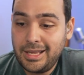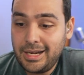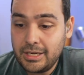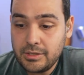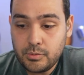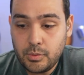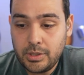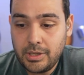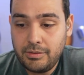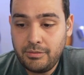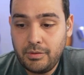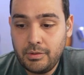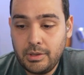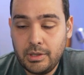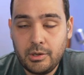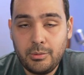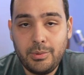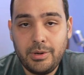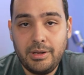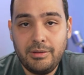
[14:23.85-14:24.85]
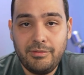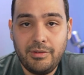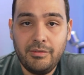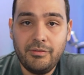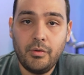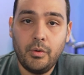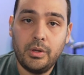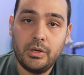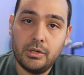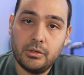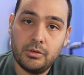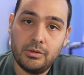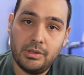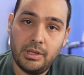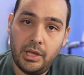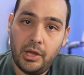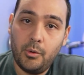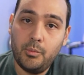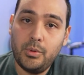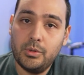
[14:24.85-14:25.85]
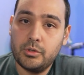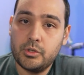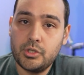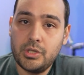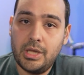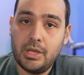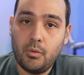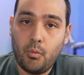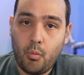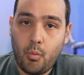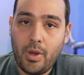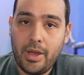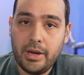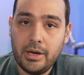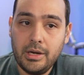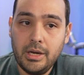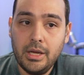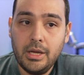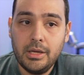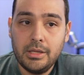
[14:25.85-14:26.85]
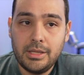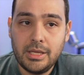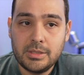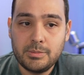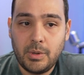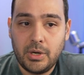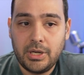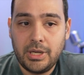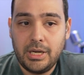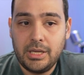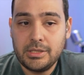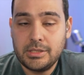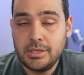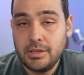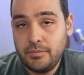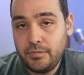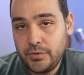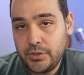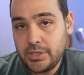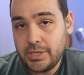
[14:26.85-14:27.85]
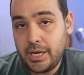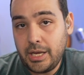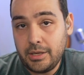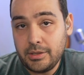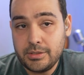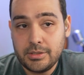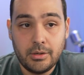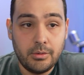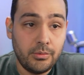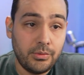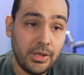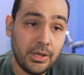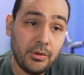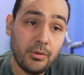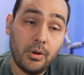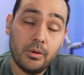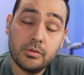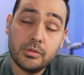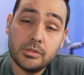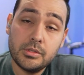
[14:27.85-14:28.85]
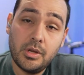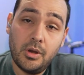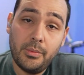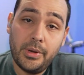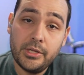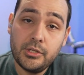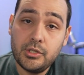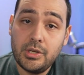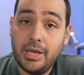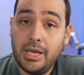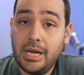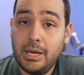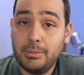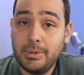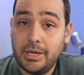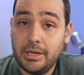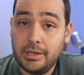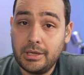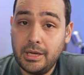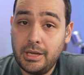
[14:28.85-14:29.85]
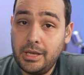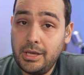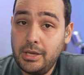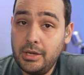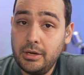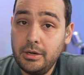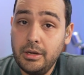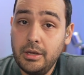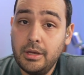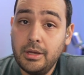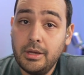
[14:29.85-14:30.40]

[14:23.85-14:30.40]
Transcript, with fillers: And I just want to give you a little bit of info and help you understand where this market is today. So thank you all so much. And I'm going to cut it here.